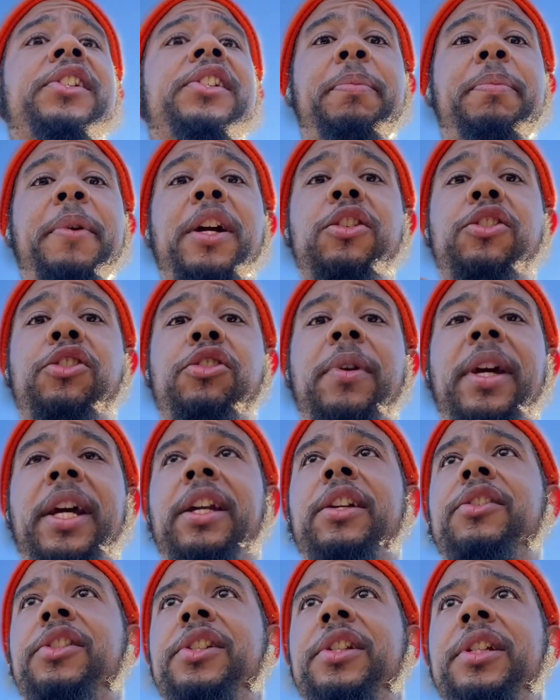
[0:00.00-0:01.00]
spiritual
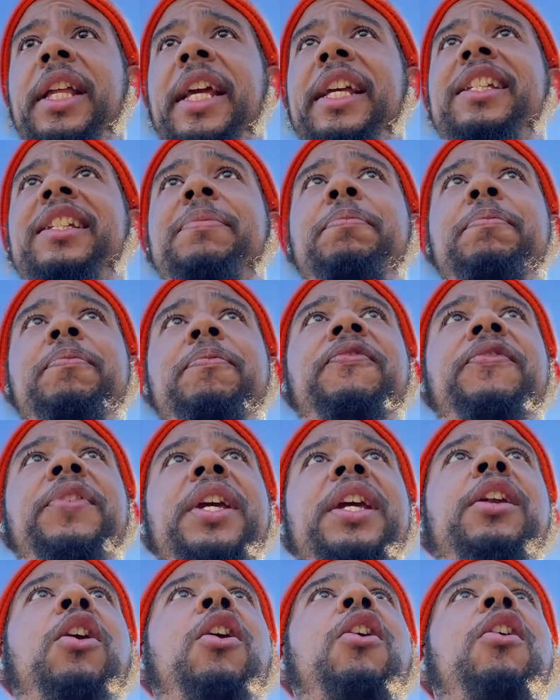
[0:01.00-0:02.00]
energy. They
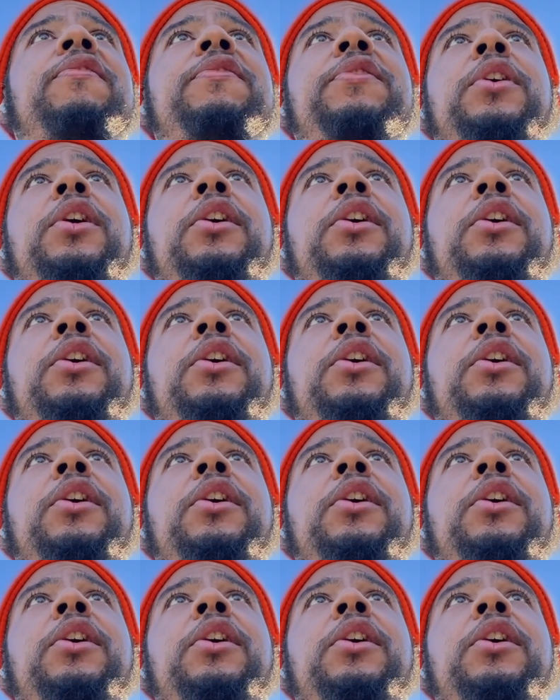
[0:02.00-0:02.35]
feed off